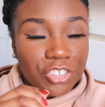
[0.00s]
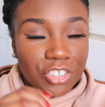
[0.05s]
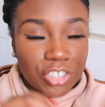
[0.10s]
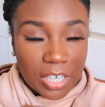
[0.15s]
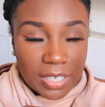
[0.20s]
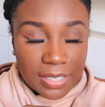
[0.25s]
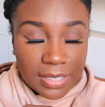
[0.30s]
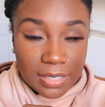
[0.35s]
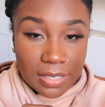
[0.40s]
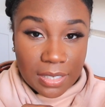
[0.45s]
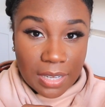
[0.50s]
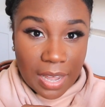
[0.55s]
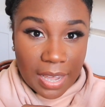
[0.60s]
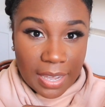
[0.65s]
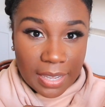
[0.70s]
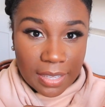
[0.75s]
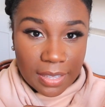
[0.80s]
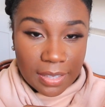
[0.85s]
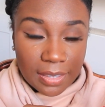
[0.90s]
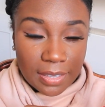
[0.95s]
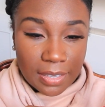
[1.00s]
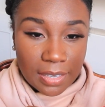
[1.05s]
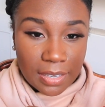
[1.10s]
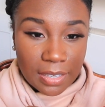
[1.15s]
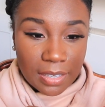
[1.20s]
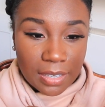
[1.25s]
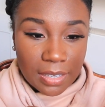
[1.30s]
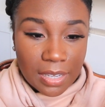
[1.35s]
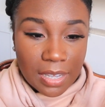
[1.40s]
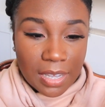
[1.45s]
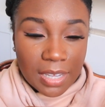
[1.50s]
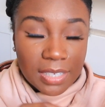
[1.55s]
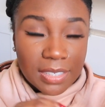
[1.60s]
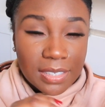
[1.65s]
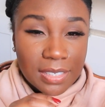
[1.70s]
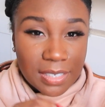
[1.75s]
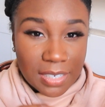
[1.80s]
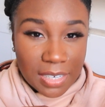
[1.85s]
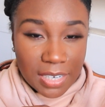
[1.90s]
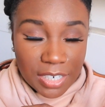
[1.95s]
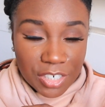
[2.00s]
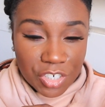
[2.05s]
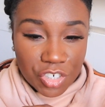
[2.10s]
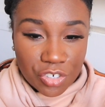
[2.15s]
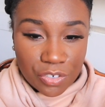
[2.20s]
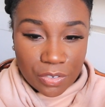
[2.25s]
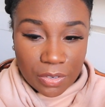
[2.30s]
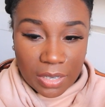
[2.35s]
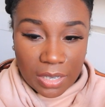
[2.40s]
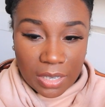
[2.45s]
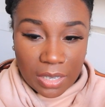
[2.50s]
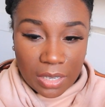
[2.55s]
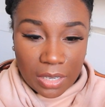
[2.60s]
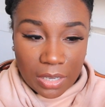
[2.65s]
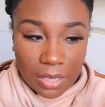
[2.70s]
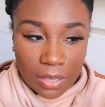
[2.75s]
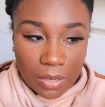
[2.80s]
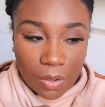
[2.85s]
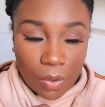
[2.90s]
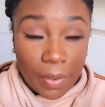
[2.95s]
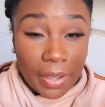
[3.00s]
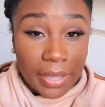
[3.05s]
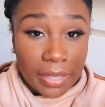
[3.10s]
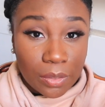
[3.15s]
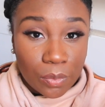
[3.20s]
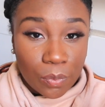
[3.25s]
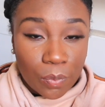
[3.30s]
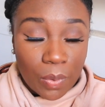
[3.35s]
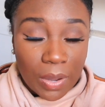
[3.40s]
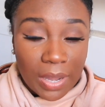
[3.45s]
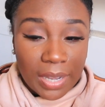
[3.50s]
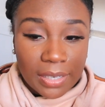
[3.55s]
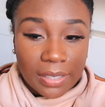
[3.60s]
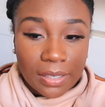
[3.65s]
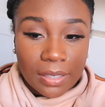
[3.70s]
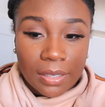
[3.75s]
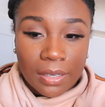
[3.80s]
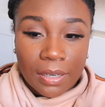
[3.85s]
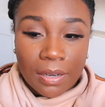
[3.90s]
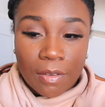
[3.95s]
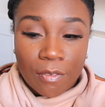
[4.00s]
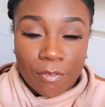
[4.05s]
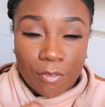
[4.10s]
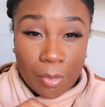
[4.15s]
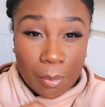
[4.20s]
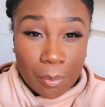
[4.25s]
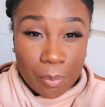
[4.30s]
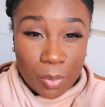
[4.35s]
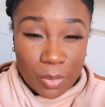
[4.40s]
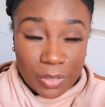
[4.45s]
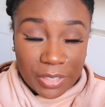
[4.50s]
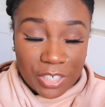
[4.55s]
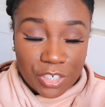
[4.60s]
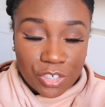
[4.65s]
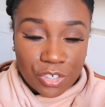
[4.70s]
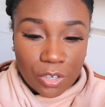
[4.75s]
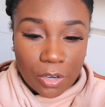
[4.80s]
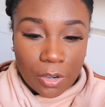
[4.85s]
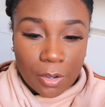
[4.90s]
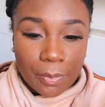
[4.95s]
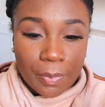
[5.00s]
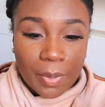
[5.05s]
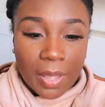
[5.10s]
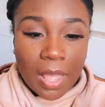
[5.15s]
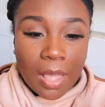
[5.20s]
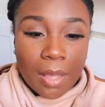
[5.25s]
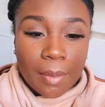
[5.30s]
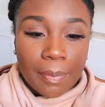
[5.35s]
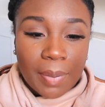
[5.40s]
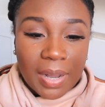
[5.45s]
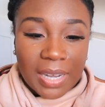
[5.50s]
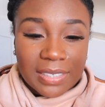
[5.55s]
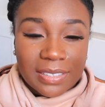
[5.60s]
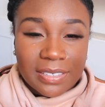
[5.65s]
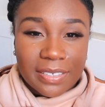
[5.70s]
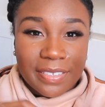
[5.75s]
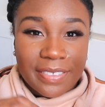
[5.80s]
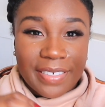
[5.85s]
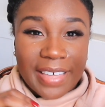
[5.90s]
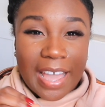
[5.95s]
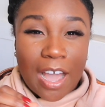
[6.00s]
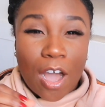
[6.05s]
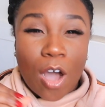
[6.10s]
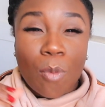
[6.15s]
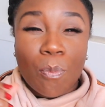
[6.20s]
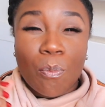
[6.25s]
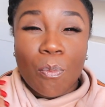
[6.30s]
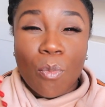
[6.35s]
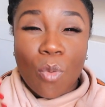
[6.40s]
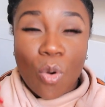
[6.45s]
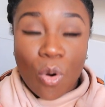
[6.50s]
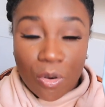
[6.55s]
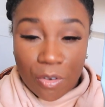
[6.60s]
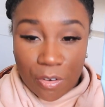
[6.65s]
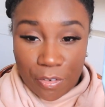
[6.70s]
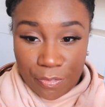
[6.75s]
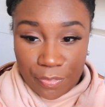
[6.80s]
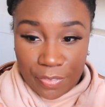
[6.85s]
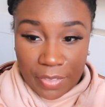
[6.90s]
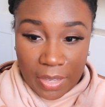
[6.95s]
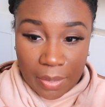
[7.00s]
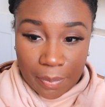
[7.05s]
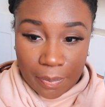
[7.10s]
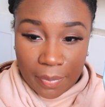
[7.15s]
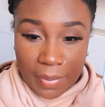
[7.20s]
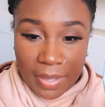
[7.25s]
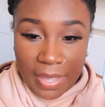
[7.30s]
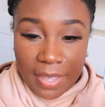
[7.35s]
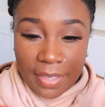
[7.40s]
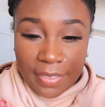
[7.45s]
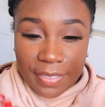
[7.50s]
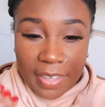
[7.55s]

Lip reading: Just like the tea tree oil one from Body Shop, but there are more of them.